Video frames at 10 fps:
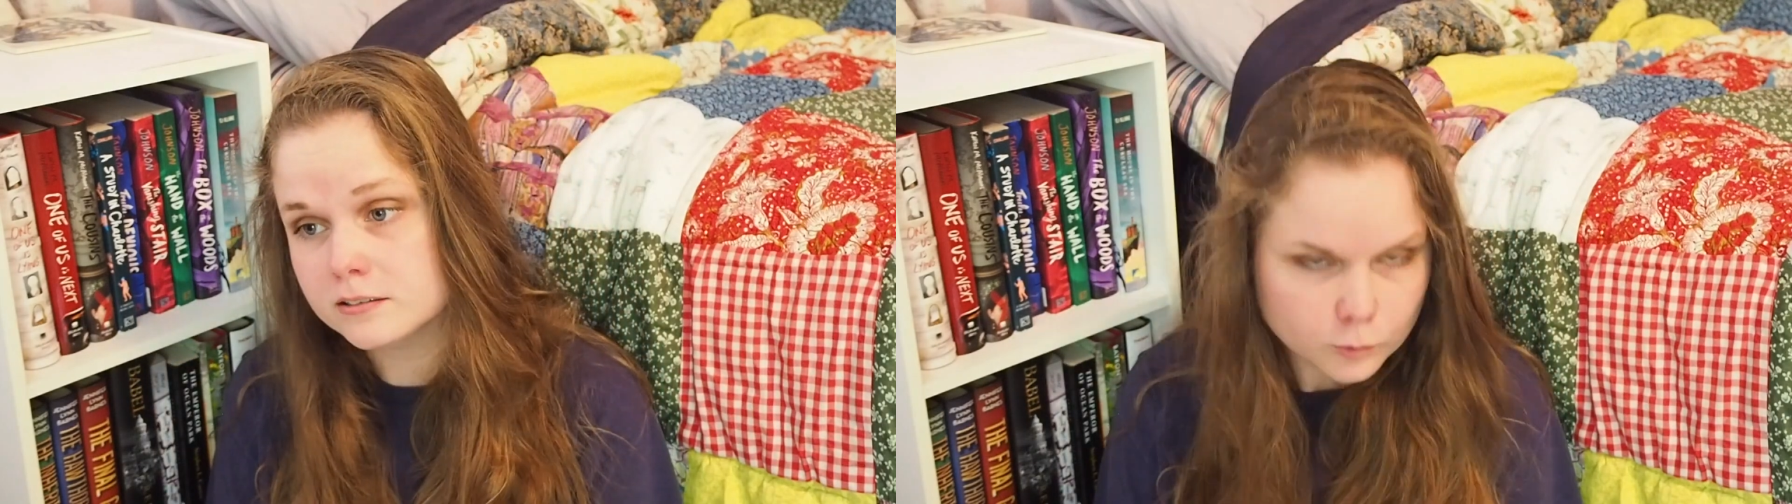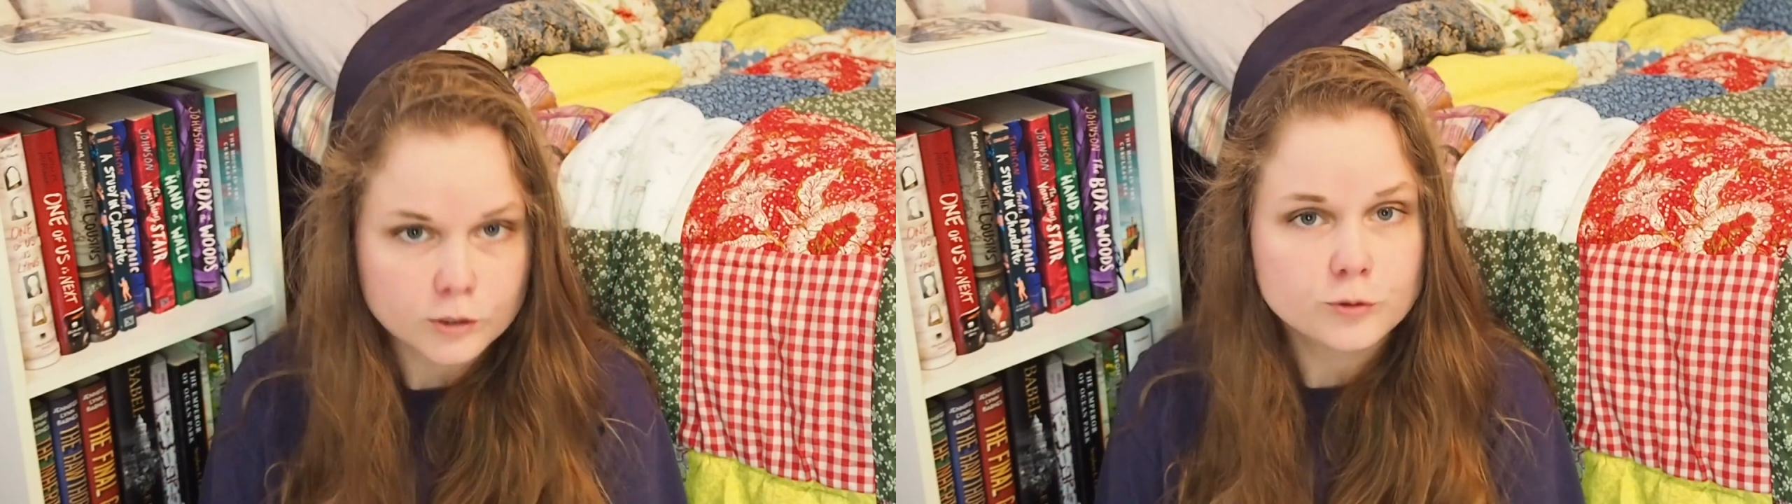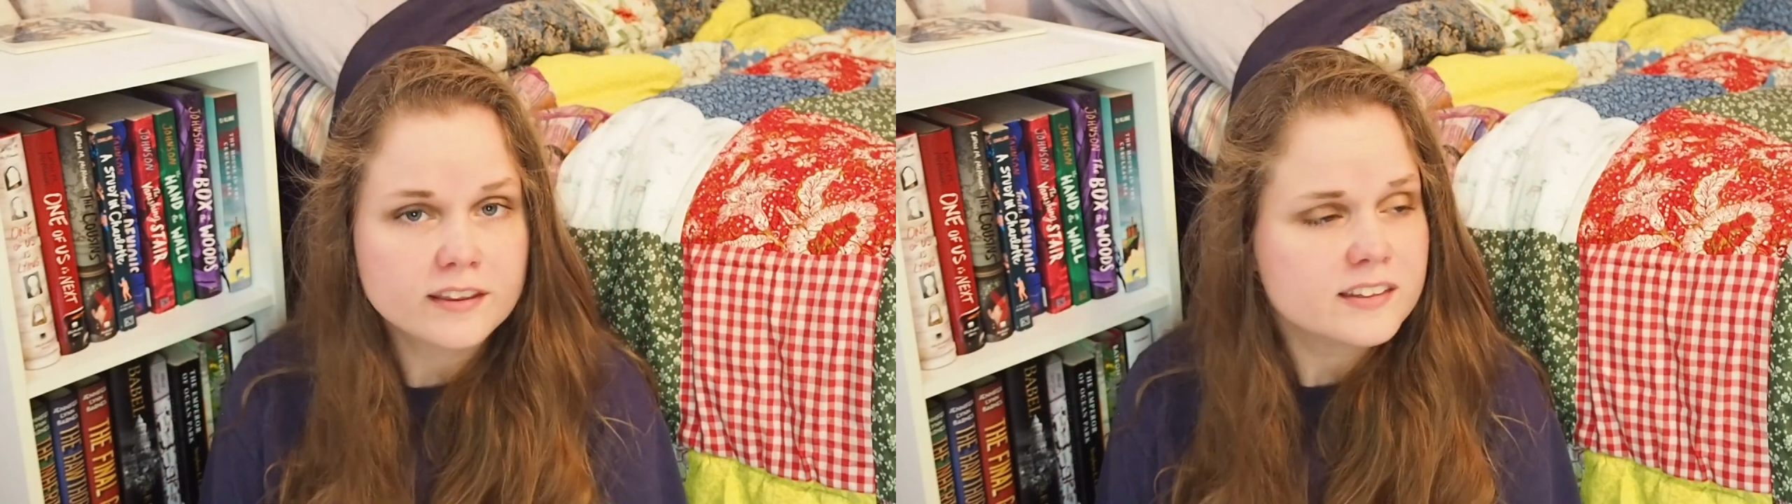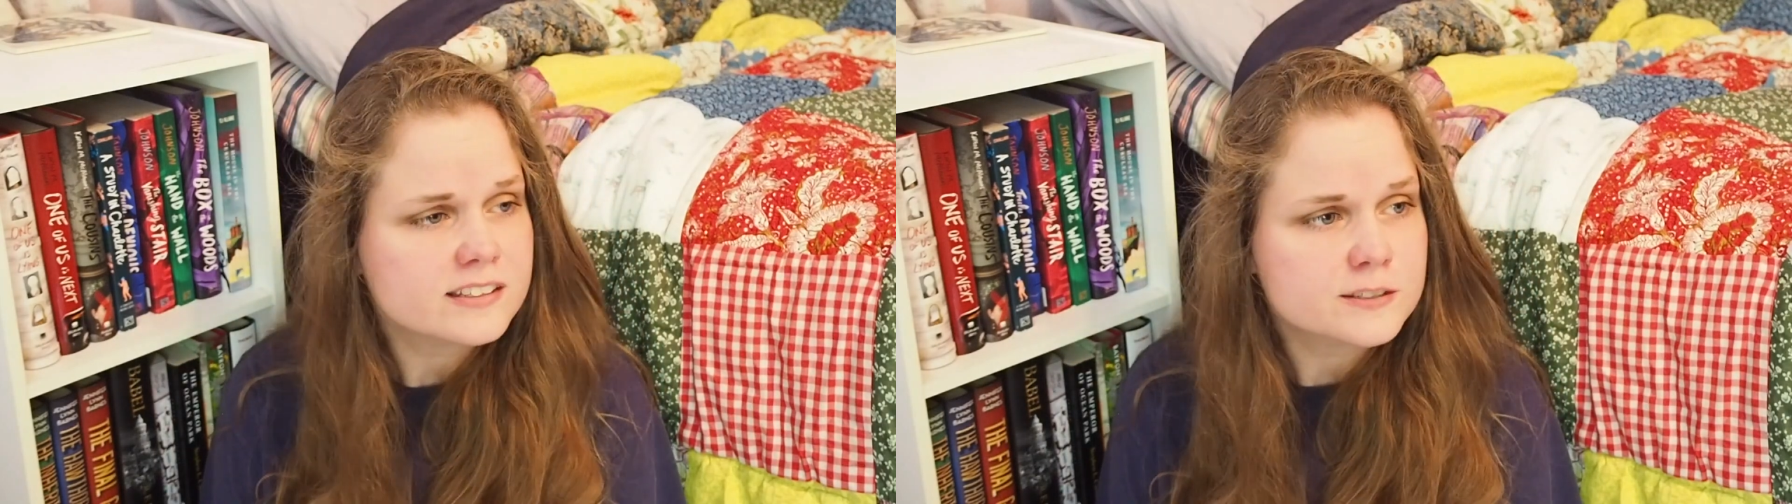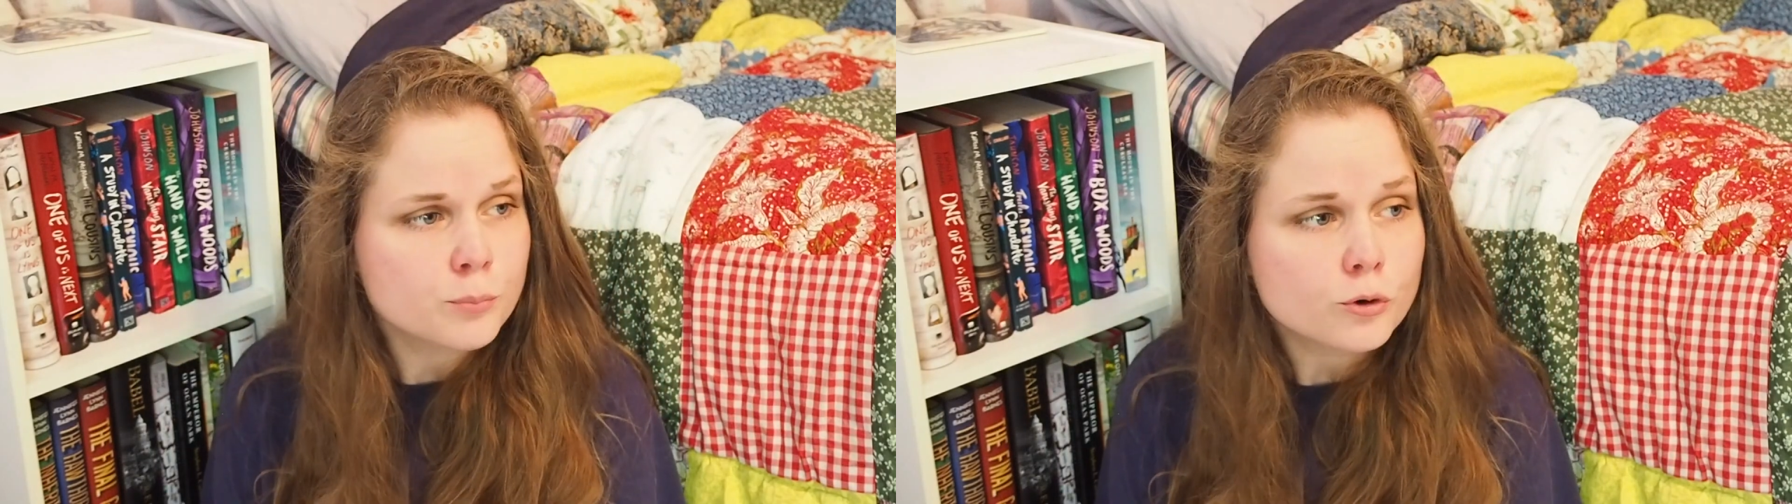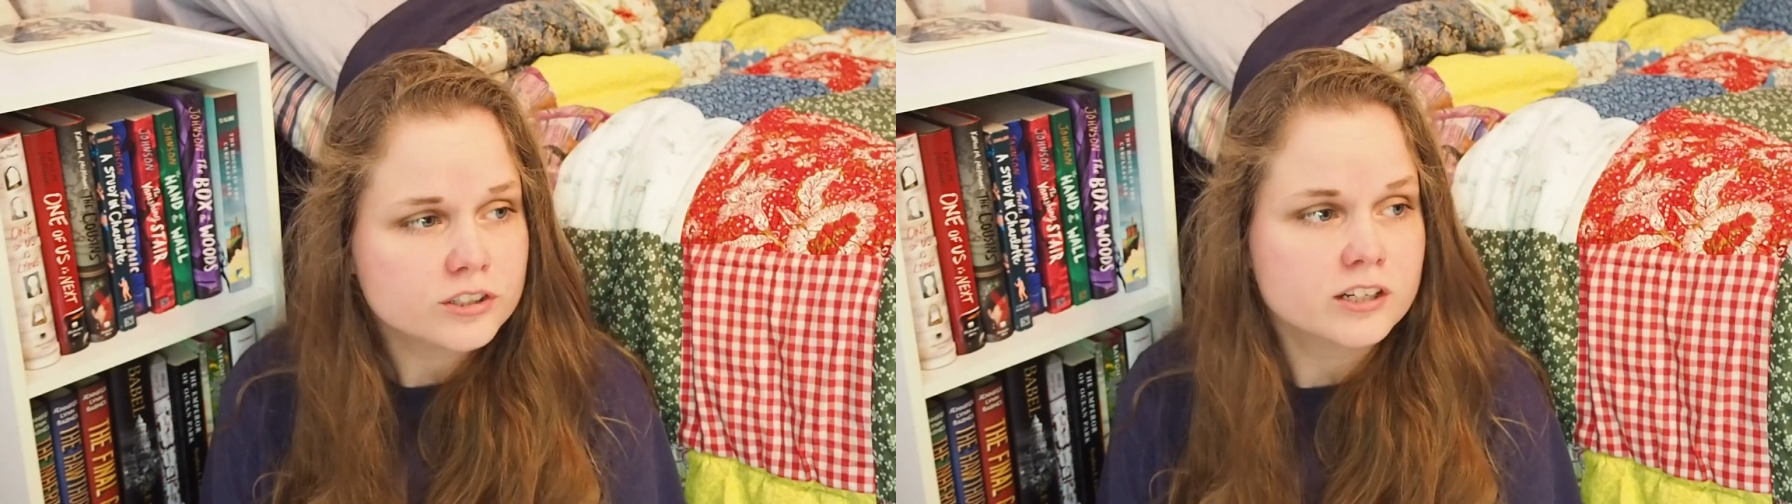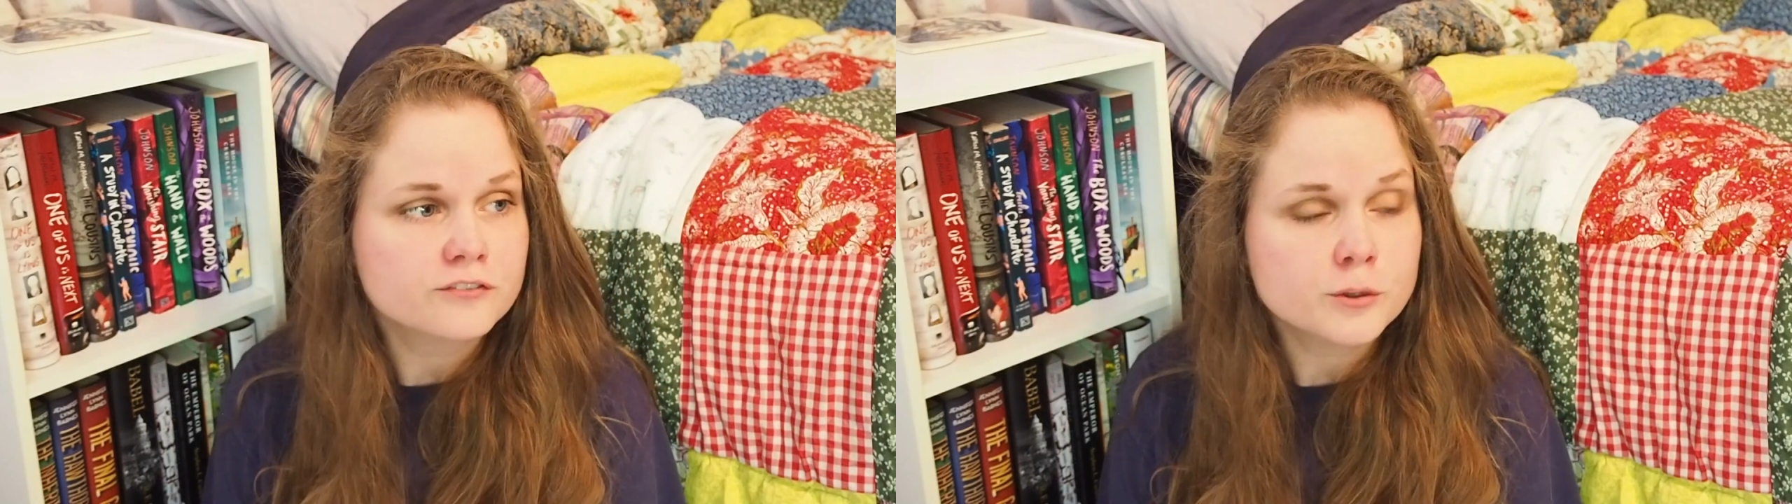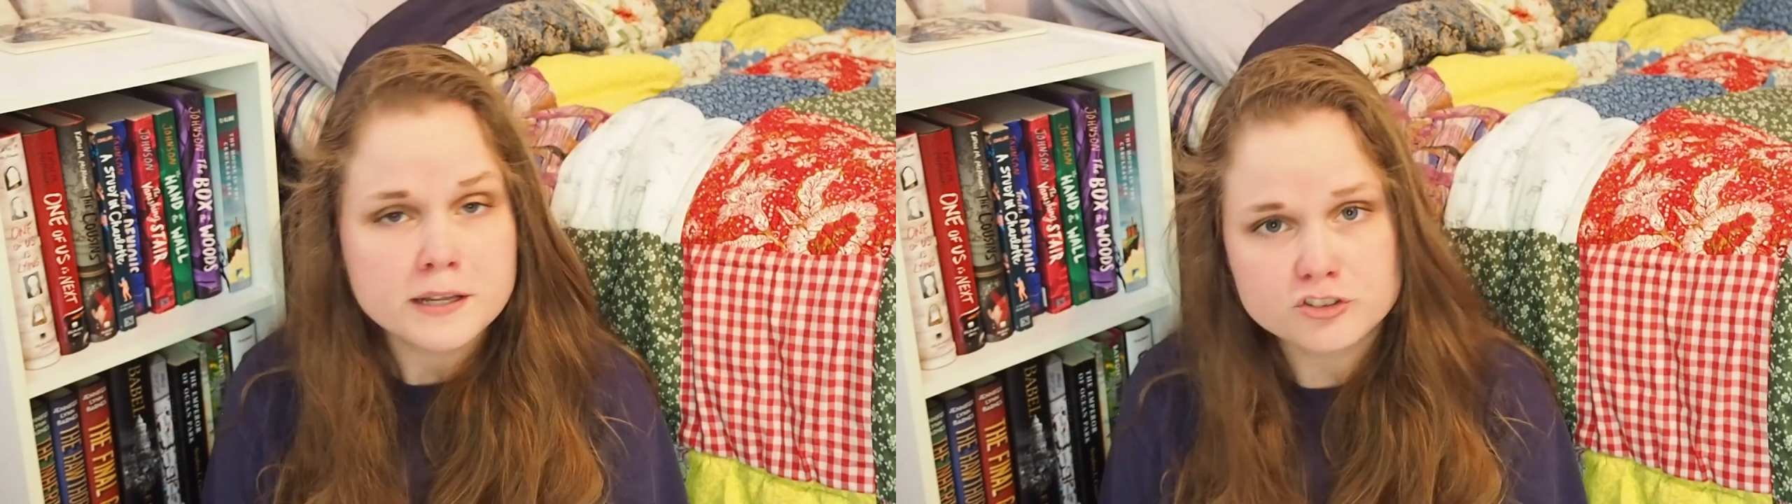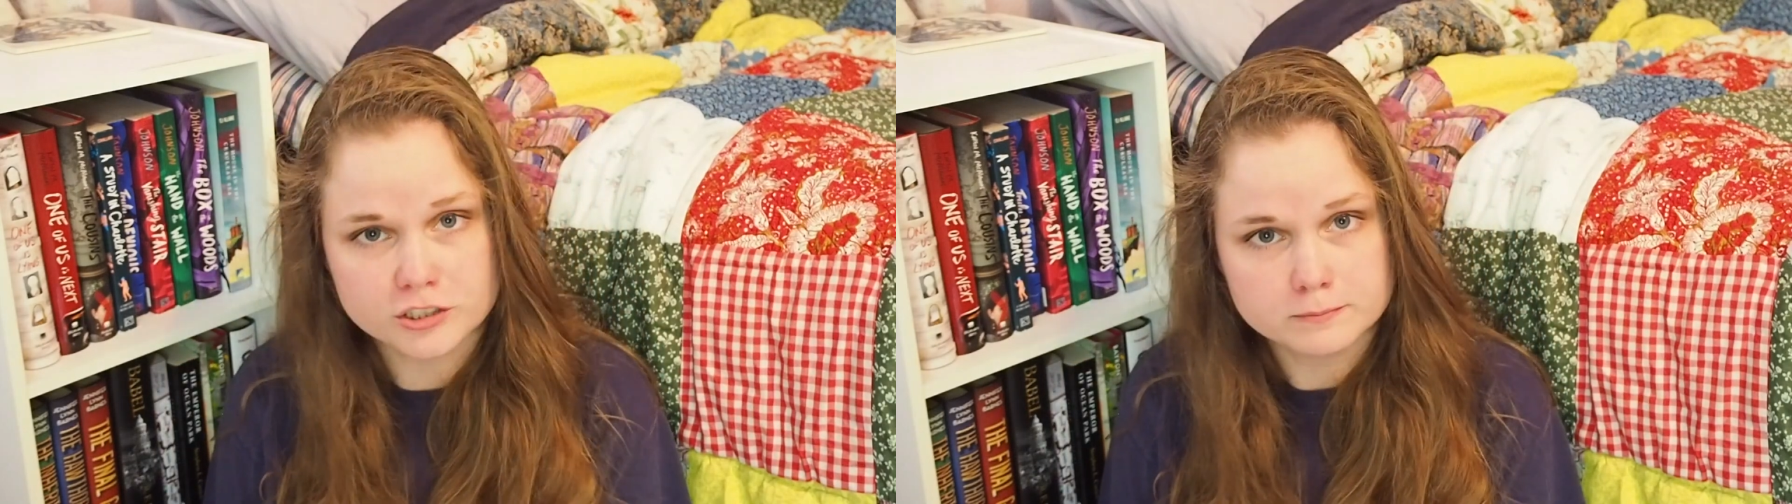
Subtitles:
What do they think is important enough to mention?